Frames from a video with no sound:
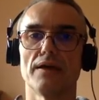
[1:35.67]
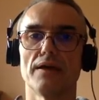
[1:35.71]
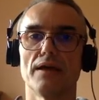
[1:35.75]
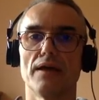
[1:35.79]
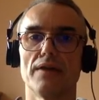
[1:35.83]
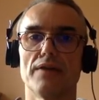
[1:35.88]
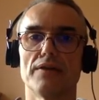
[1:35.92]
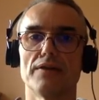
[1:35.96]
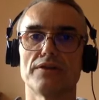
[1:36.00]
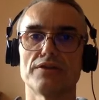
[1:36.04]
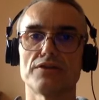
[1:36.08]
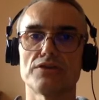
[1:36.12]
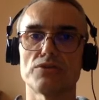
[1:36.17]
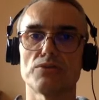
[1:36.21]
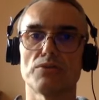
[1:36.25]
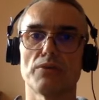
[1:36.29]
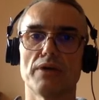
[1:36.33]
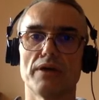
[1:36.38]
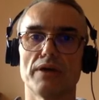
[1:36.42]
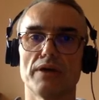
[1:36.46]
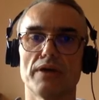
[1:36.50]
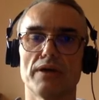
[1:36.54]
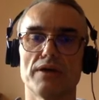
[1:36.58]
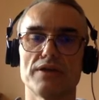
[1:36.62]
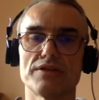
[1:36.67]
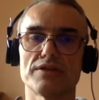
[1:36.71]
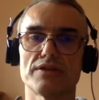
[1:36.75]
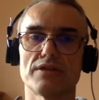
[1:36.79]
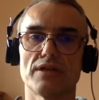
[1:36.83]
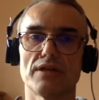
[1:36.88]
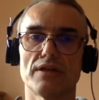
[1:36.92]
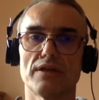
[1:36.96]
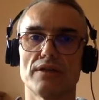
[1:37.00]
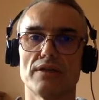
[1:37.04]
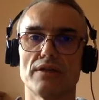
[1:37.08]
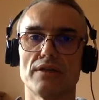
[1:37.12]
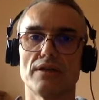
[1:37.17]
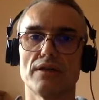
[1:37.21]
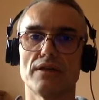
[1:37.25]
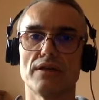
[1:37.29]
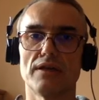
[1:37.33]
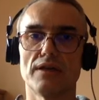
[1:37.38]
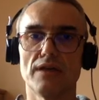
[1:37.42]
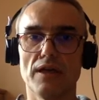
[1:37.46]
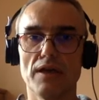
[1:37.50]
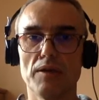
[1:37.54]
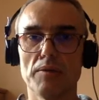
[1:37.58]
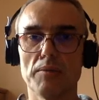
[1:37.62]
And this is why I study
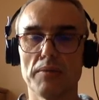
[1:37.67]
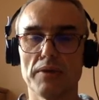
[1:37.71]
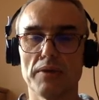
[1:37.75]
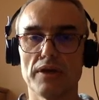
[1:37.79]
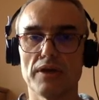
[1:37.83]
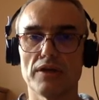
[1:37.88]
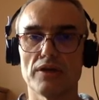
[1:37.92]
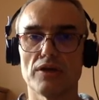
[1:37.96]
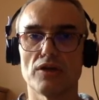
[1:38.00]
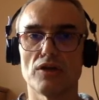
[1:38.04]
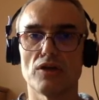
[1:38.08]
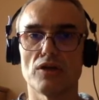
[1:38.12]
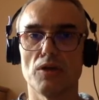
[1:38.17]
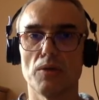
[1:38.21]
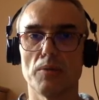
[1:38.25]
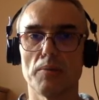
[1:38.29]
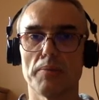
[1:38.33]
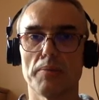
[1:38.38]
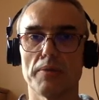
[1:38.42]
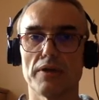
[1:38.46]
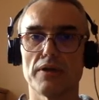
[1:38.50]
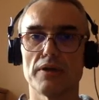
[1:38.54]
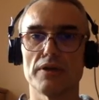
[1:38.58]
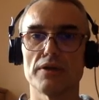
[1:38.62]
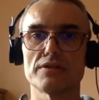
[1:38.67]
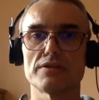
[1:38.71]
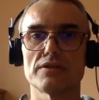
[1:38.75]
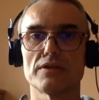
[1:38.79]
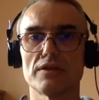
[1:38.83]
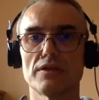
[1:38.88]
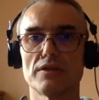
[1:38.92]
gaming companies,